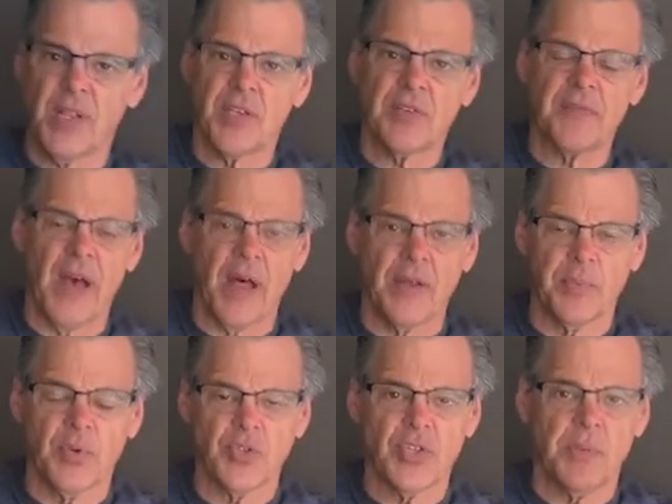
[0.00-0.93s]
this
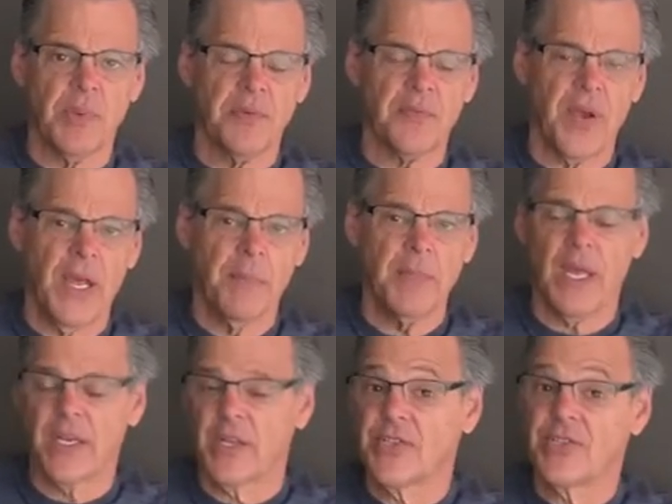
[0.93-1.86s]
valuable should be framed
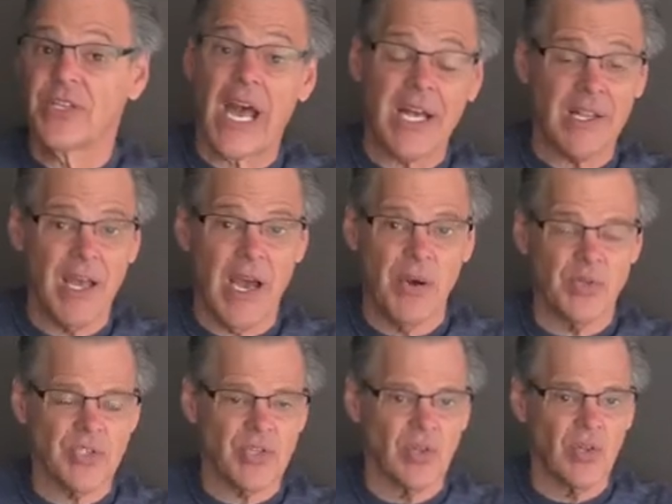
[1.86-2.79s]
and exactly how
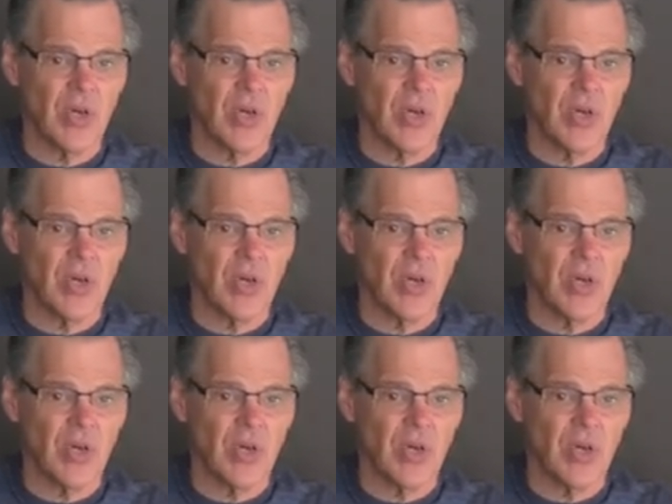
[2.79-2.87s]
it should